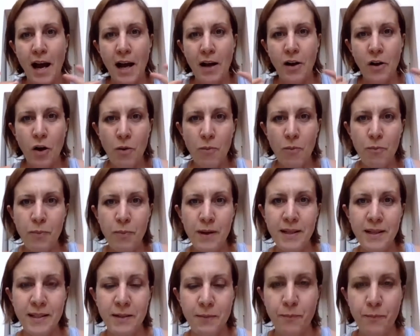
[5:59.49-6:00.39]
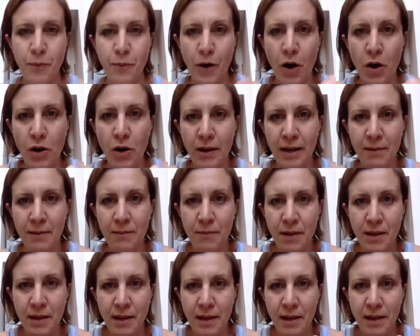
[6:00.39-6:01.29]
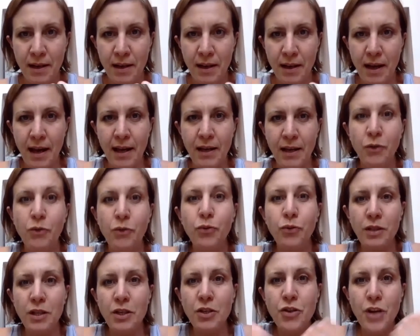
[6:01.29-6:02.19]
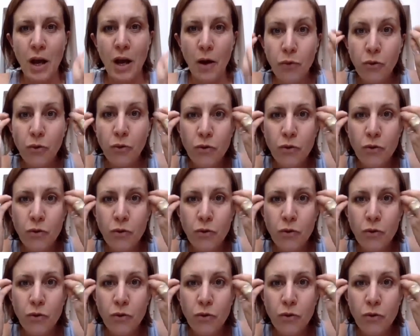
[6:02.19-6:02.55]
a complex program, and to teach how to